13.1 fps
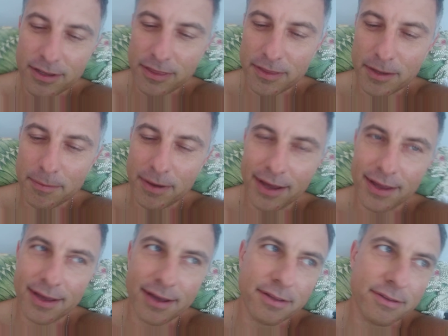lithium
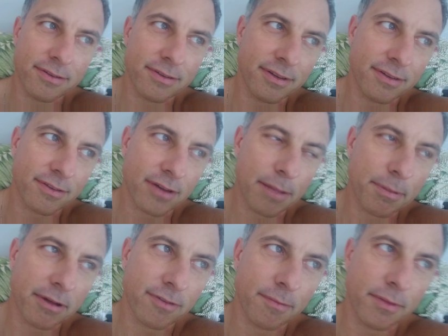ion is
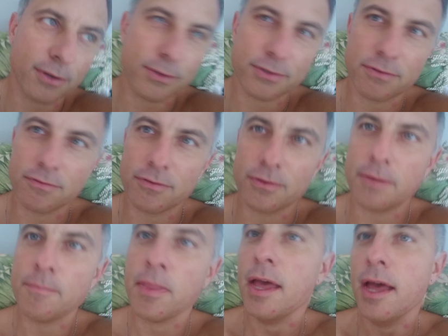coming from the ocean
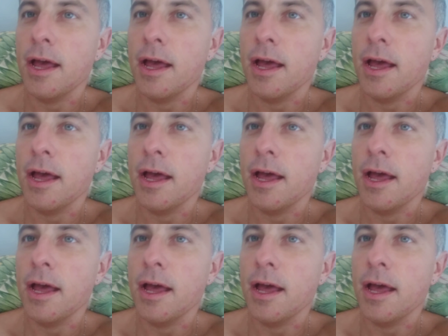floor.